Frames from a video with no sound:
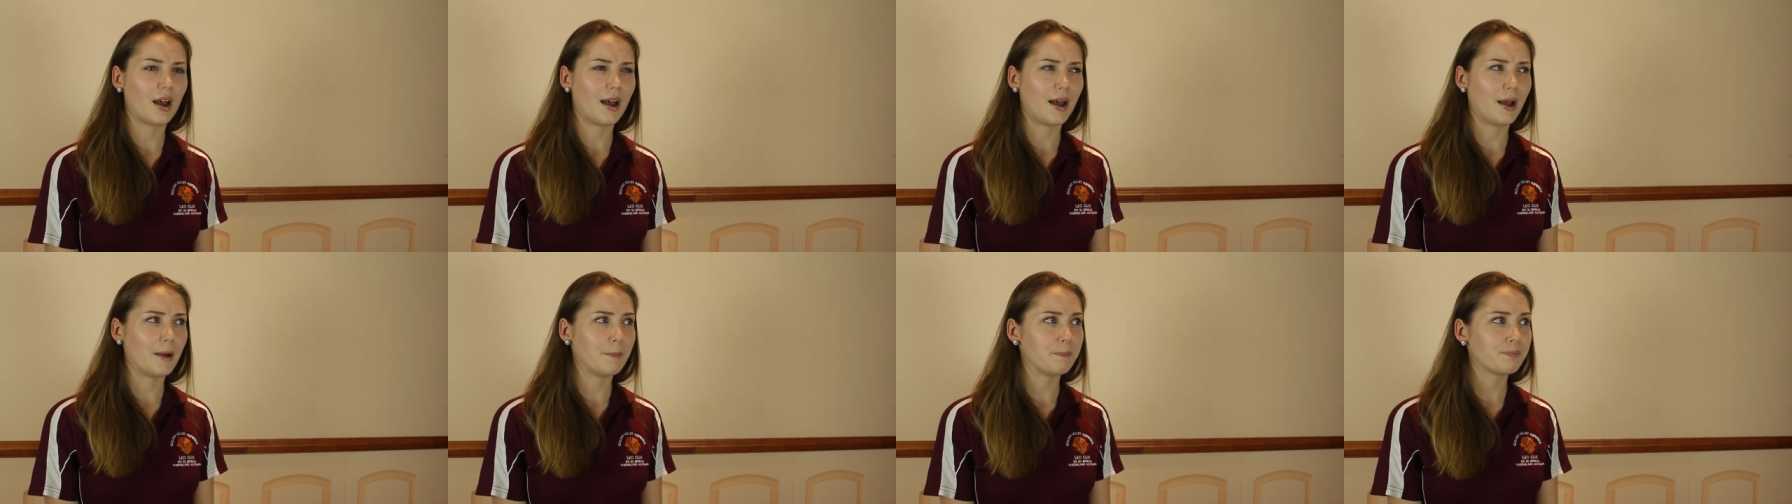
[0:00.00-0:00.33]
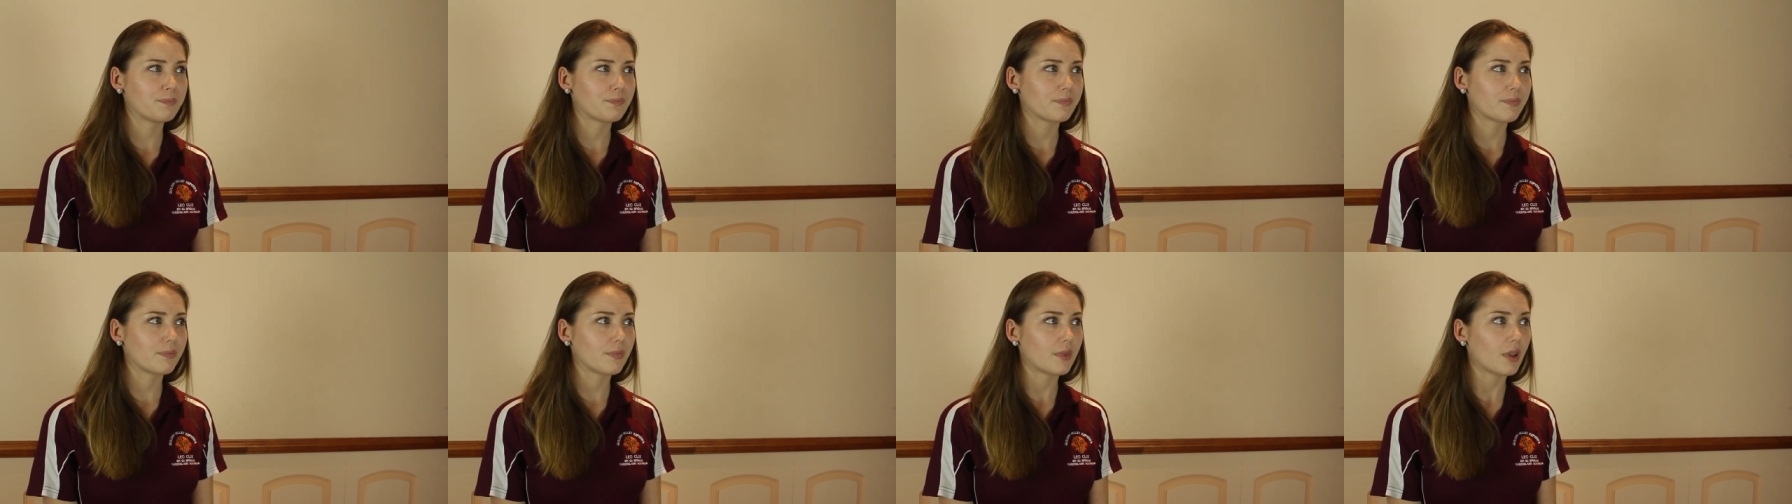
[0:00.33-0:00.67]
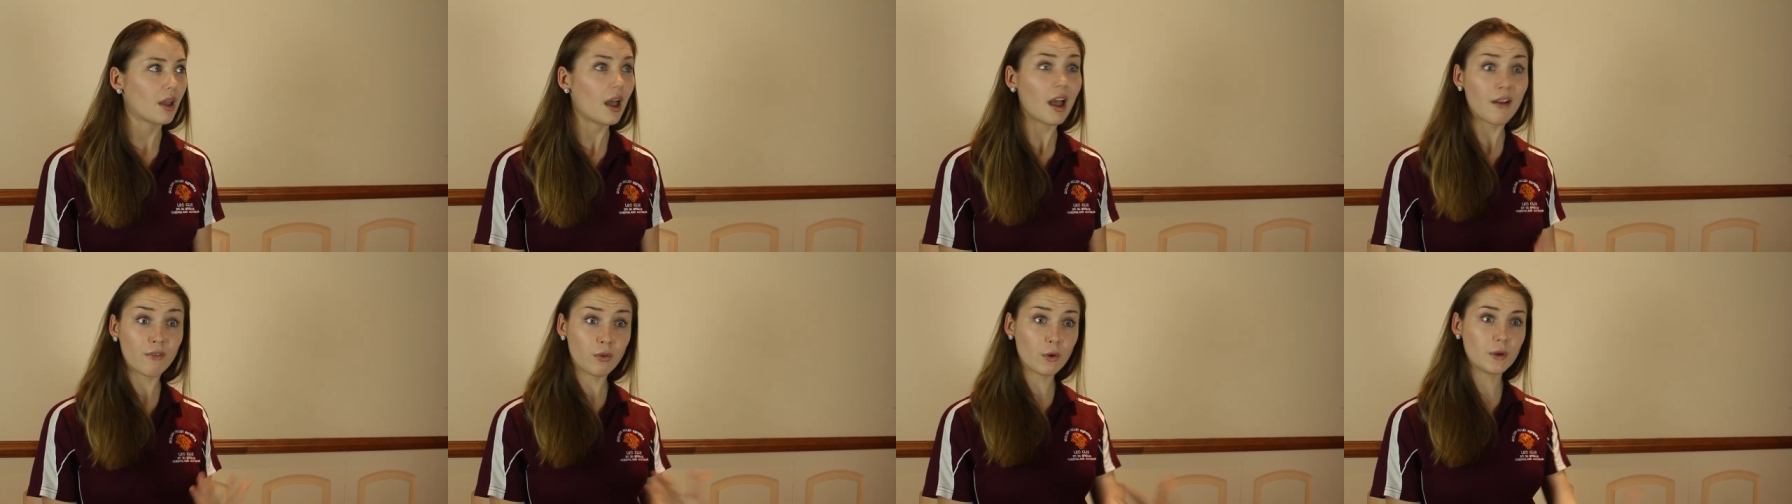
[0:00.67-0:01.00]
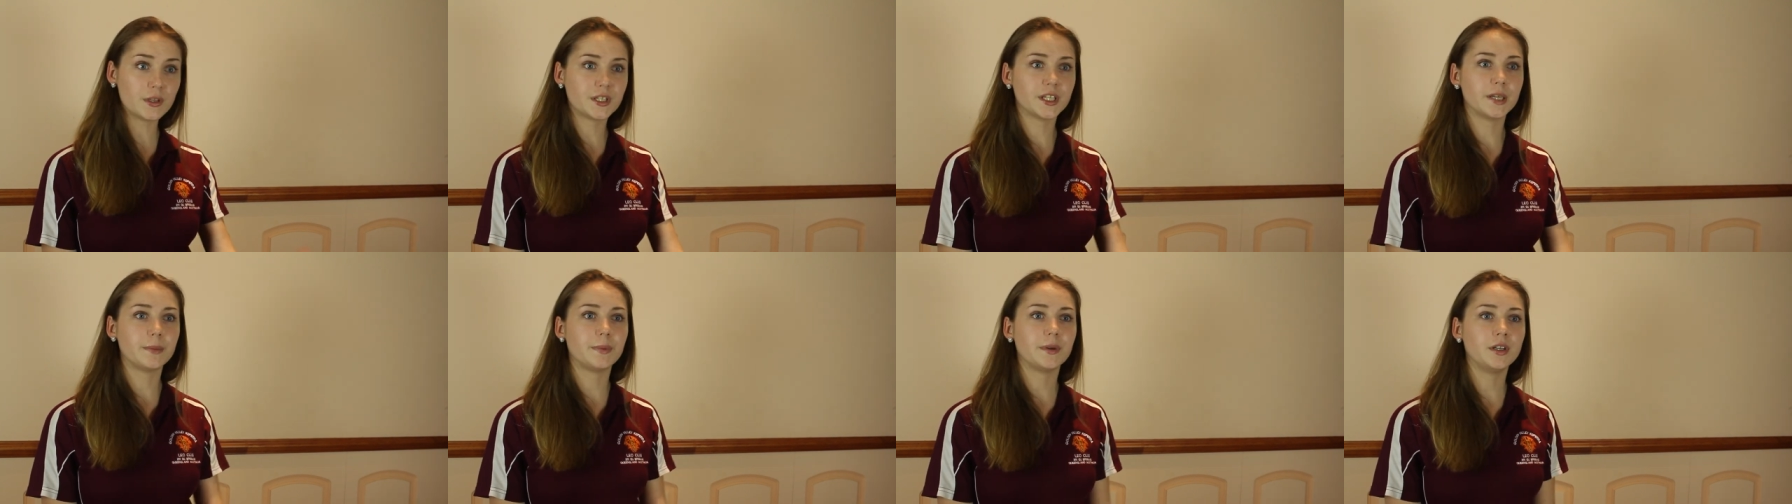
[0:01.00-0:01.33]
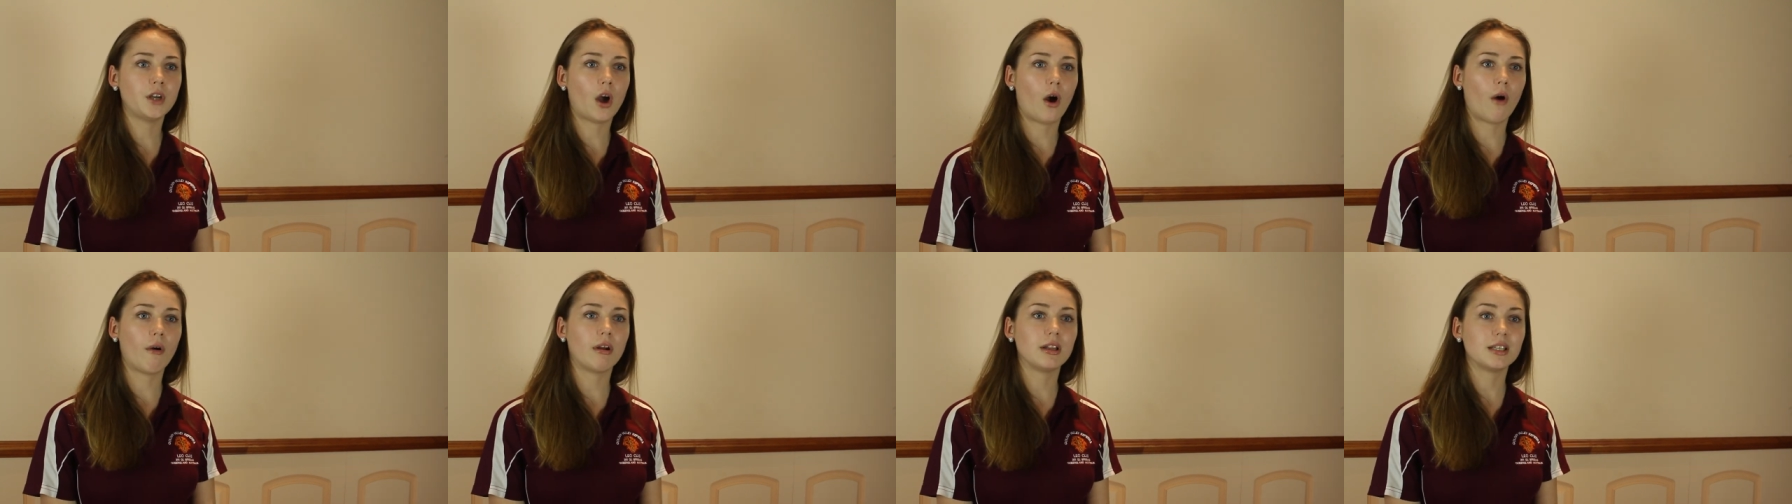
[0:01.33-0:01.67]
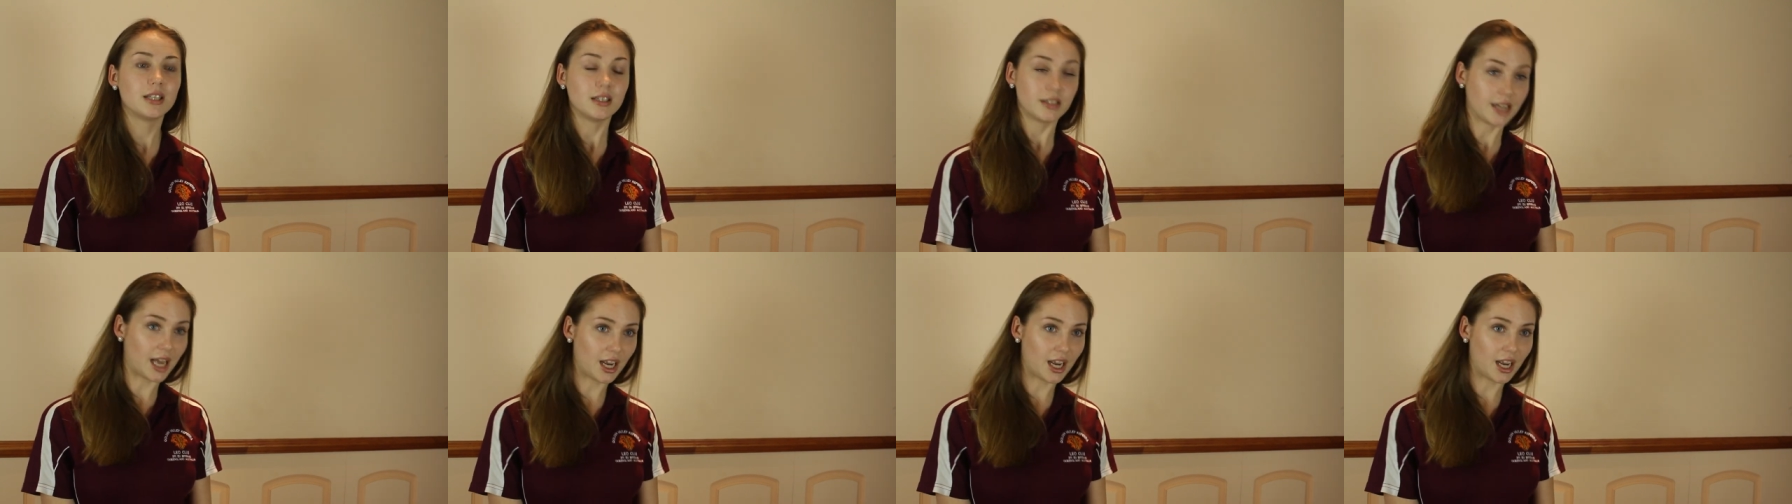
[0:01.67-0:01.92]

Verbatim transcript: I've also been going